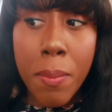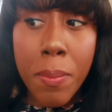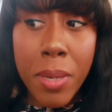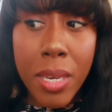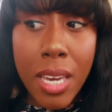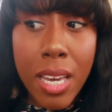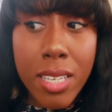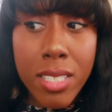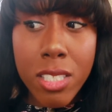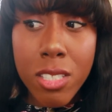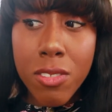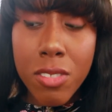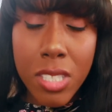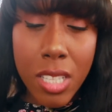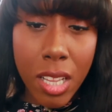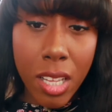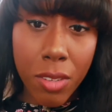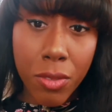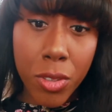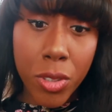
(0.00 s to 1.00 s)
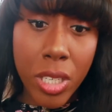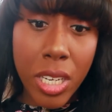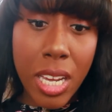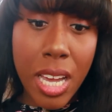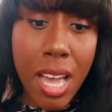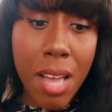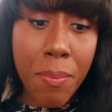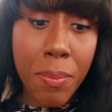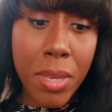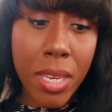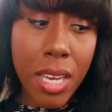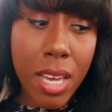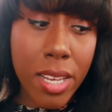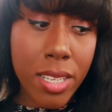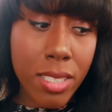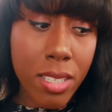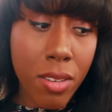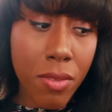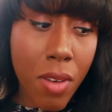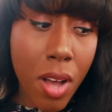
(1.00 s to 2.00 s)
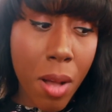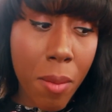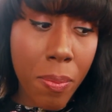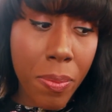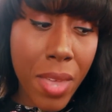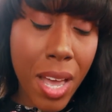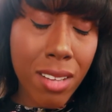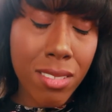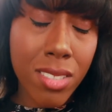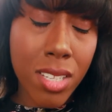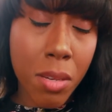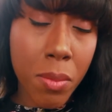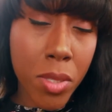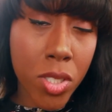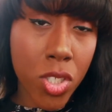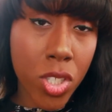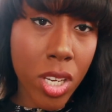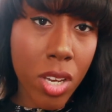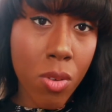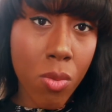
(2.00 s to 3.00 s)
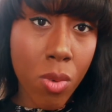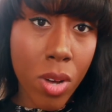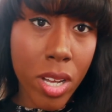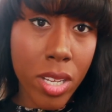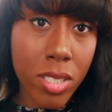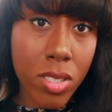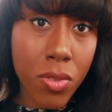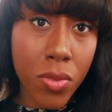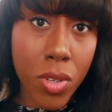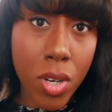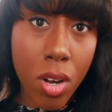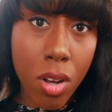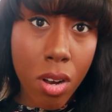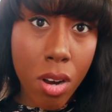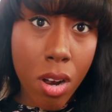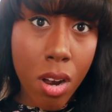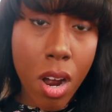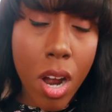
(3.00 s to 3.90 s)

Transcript: because of slavery and because of um, how damaging it was for our,